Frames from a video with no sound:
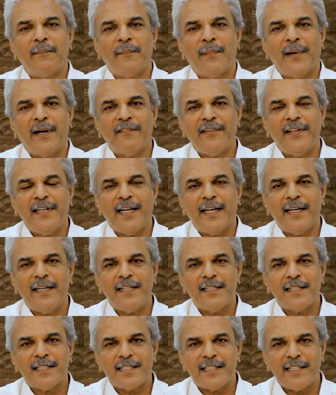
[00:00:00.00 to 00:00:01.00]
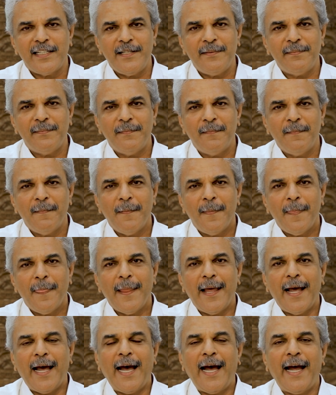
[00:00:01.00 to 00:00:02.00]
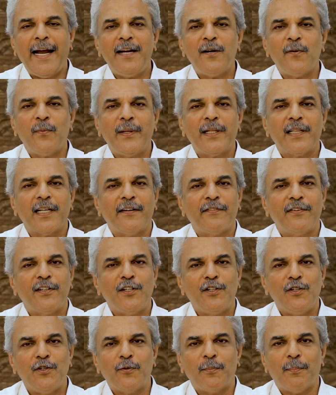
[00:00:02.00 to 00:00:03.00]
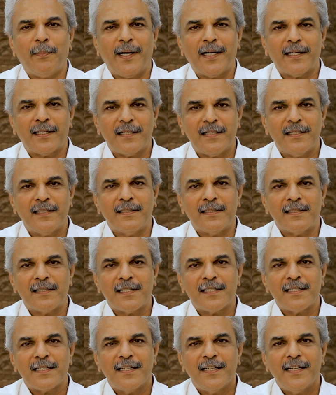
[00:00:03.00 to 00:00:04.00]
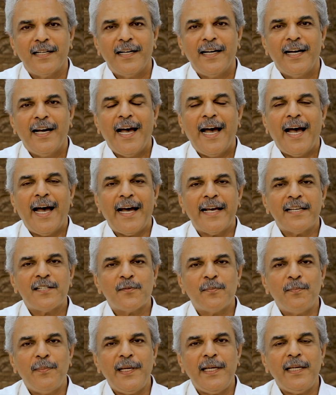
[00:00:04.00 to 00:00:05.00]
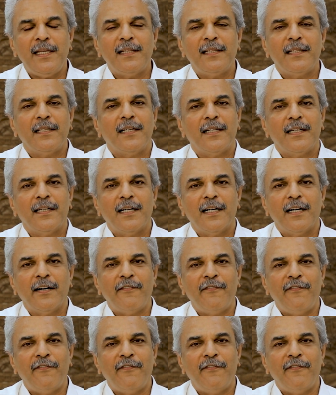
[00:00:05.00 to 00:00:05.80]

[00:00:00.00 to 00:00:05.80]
Bhavin and his team and with our new partners has been a